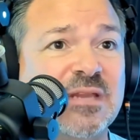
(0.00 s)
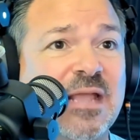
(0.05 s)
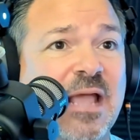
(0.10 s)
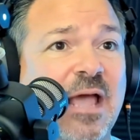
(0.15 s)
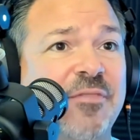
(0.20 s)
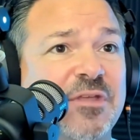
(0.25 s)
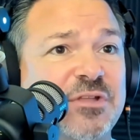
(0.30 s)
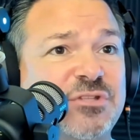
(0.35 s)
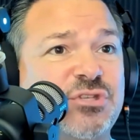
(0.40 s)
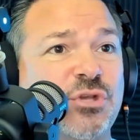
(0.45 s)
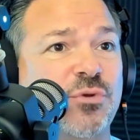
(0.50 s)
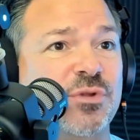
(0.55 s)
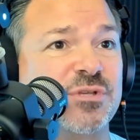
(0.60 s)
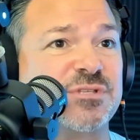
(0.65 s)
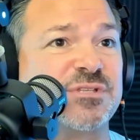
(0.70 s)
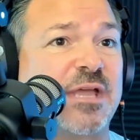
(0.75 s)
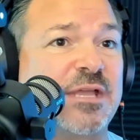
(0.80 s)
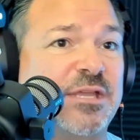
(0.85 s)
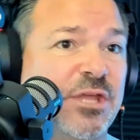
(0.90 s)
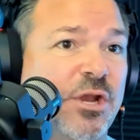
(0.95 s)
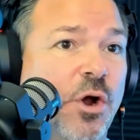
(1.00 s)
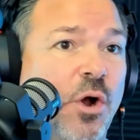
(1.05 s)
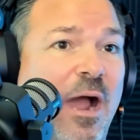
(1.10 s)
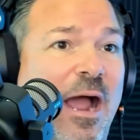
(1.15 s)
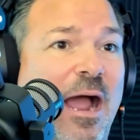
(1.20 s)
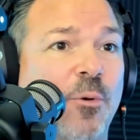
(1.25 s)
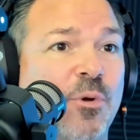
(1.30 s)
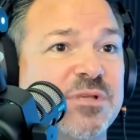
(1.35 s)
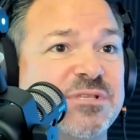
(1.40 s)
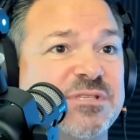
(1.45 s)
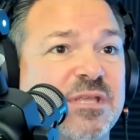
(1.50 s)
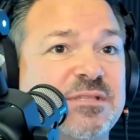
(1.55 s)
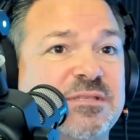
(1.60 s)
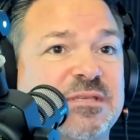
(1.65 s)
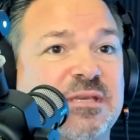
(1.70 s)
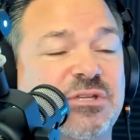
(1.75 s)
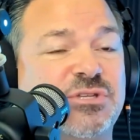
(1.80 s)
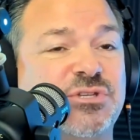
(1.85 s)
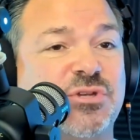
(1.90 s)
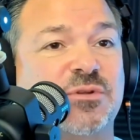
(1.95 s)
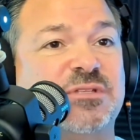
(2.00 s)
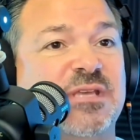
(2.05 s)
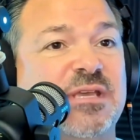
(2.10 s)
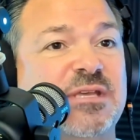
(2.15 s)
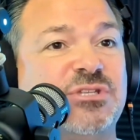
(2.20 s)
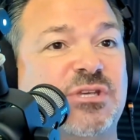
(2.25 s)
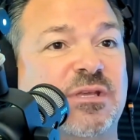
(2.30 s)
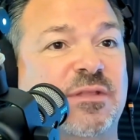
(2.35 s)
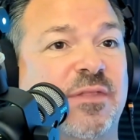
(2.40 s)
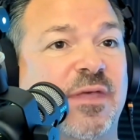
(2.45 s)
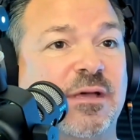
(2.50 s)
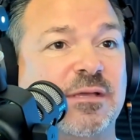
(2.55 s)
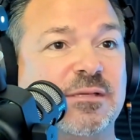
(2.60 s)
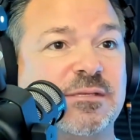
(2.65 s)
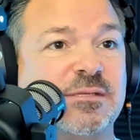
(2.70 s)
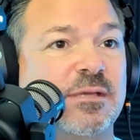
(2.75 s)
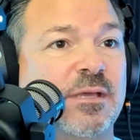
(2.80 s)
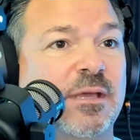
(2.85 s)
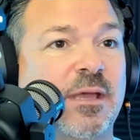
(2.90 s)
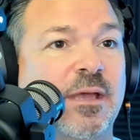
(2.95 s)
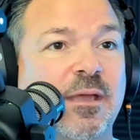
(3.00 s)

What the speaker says: And the tutor's like, how is the teacher teaching this?